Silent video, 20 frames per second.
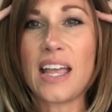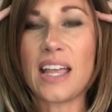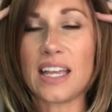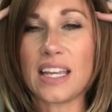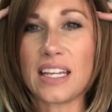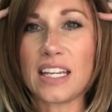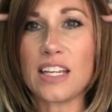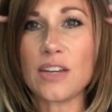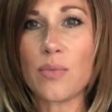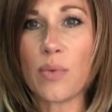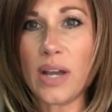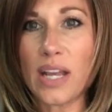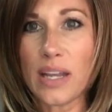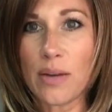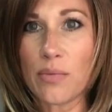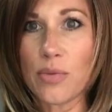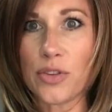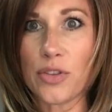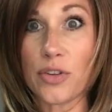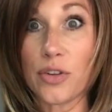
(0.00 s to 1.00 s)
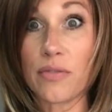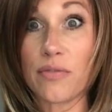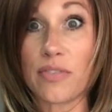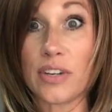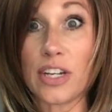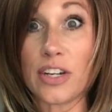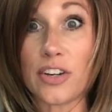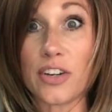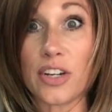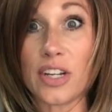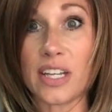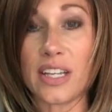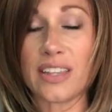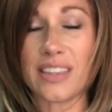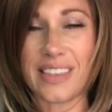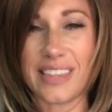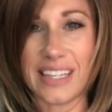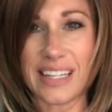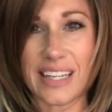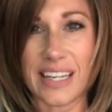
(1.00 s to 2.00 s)
anyway where they're very
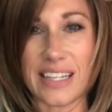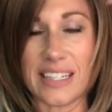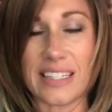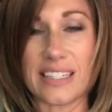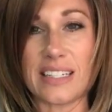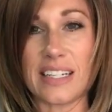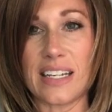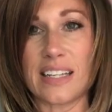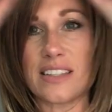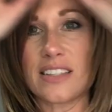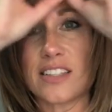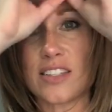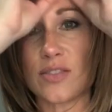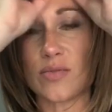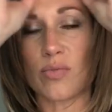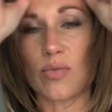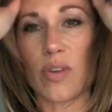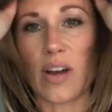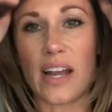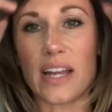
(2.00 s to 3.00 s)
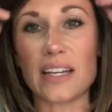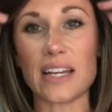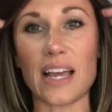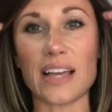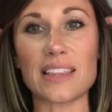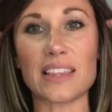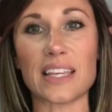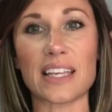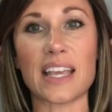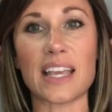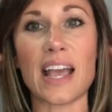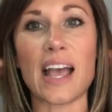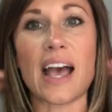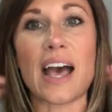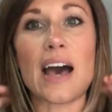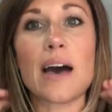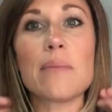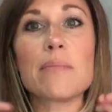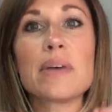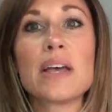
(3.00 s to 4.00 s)
thick and dense right at the
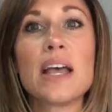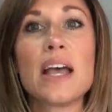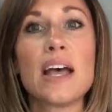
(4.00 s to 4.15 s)
cap.